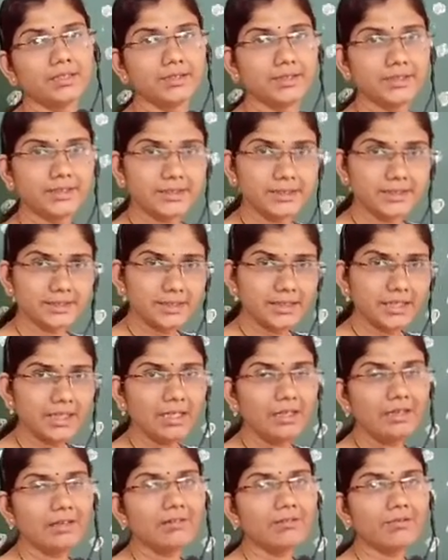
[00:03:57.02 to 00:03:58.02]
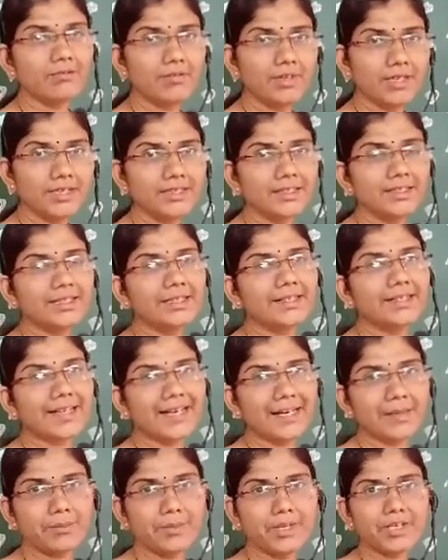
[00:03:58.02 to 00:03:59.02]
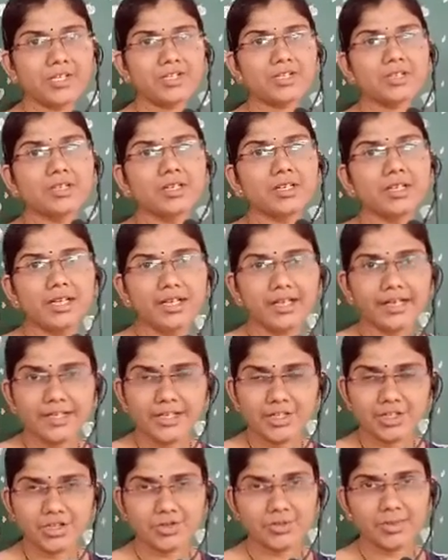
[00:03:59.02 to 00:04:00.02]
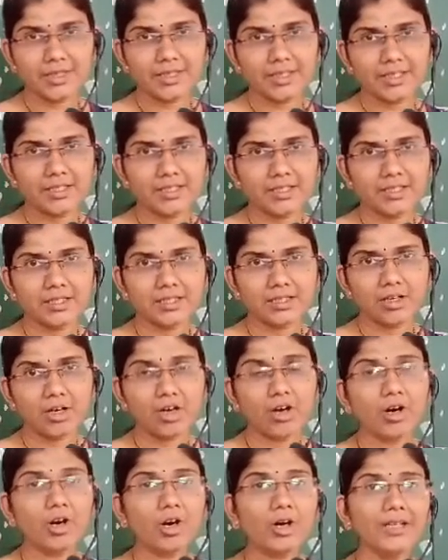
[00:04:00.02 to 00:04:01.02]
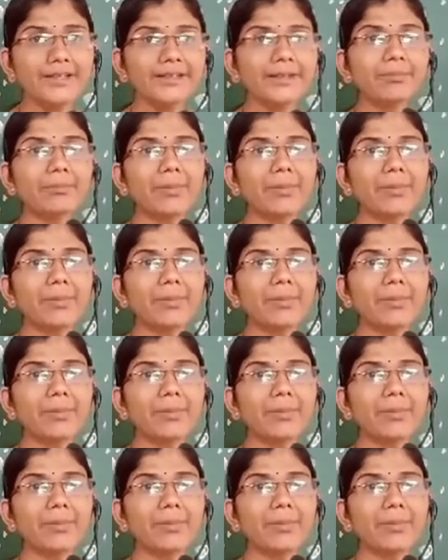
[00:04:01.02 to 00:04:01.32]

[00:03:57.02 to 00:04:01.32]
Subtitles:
This is a one-dimensional arrangement. All the